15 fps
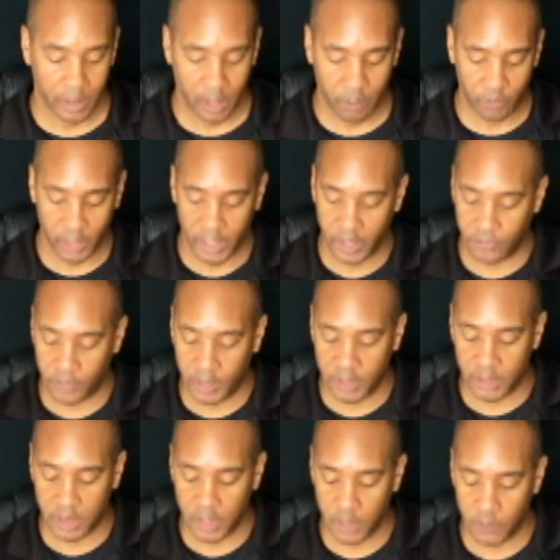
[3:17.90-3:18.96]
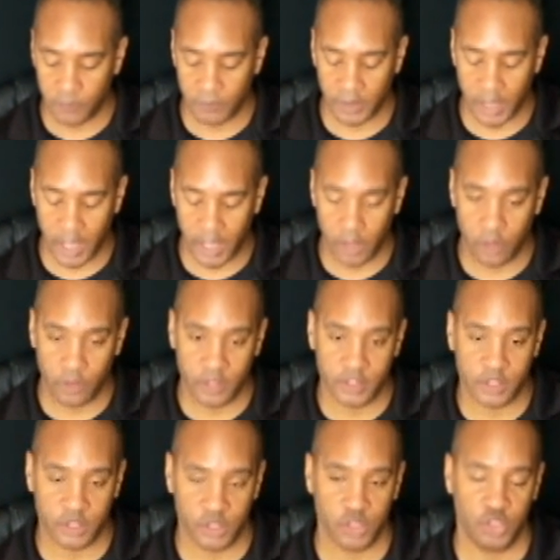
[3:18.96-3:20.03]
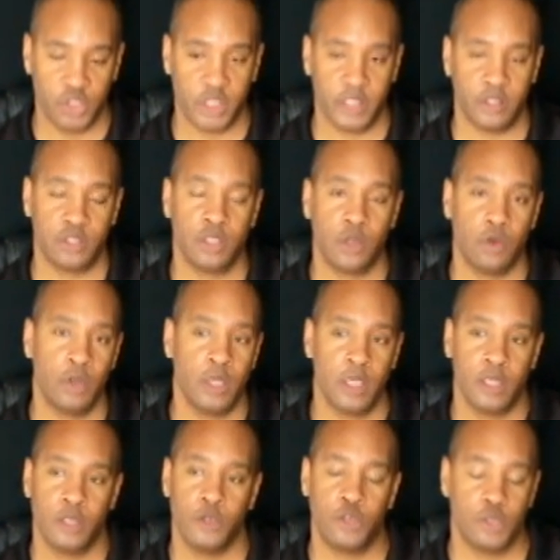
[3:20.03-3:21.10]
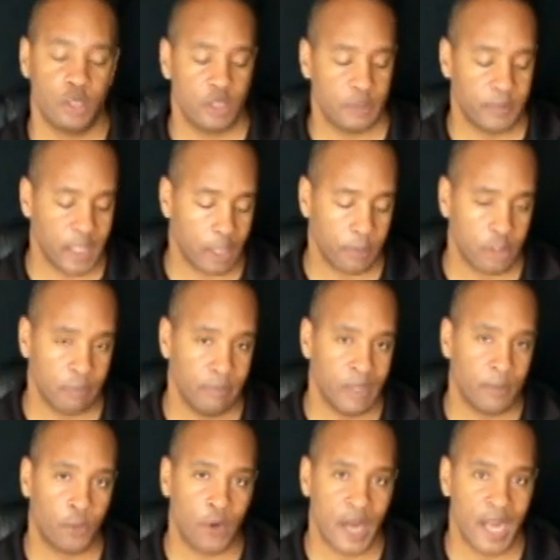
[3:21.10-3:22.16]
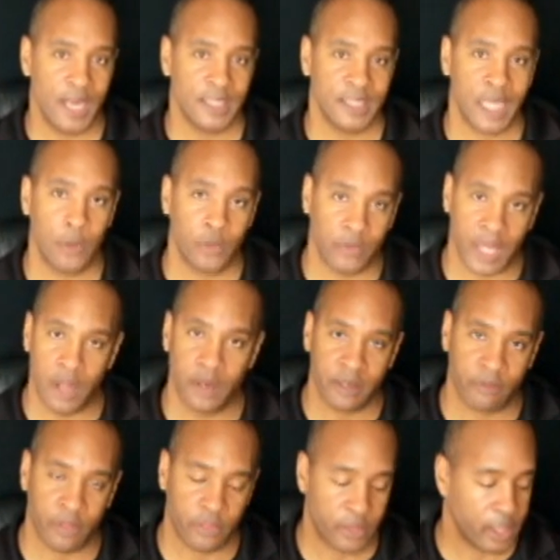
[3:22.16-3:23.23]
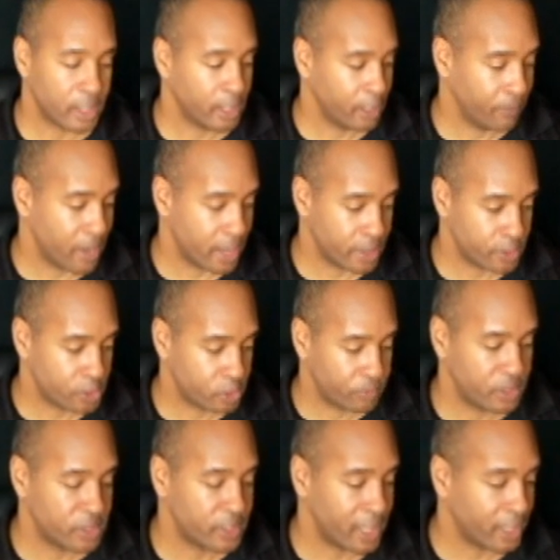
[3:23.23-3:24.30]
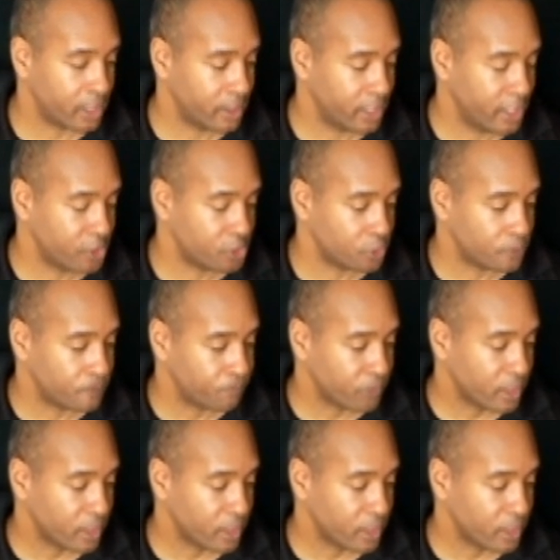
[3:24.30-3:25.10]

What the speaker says: If I hit this note, I know this is a G. So you should just be able to memorize that without even thinking about it. It should be second nature.